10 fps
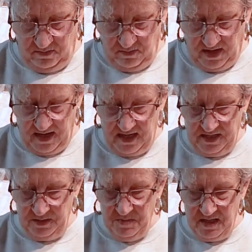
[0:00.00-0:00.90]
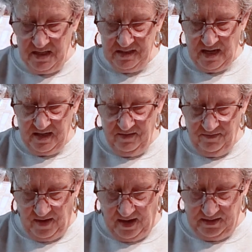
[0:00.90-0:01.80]
but I get as many as I can
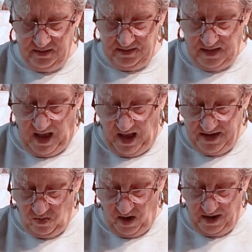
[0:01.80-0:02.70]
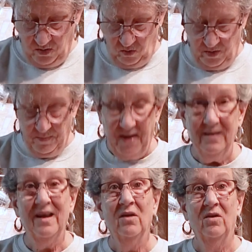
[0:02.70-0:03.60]
find because I know I don't want to
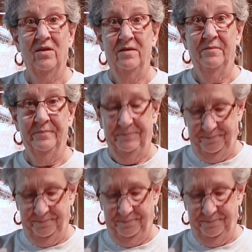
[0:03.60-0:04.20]
bite down on them.